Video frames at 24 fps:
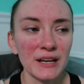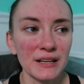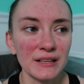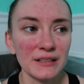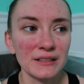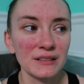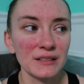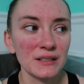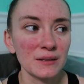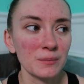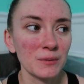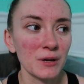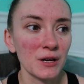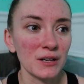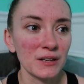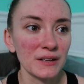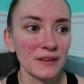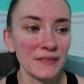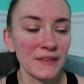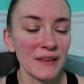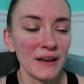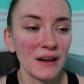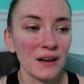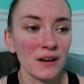I ended up
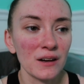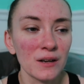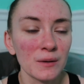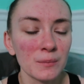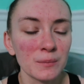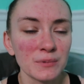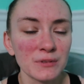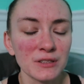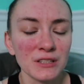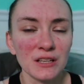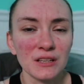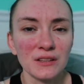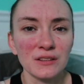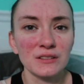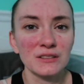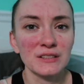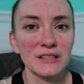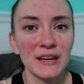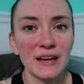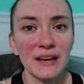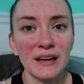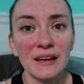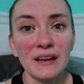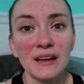cutting that up the other
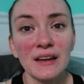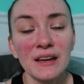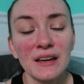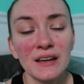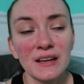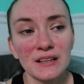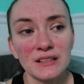day.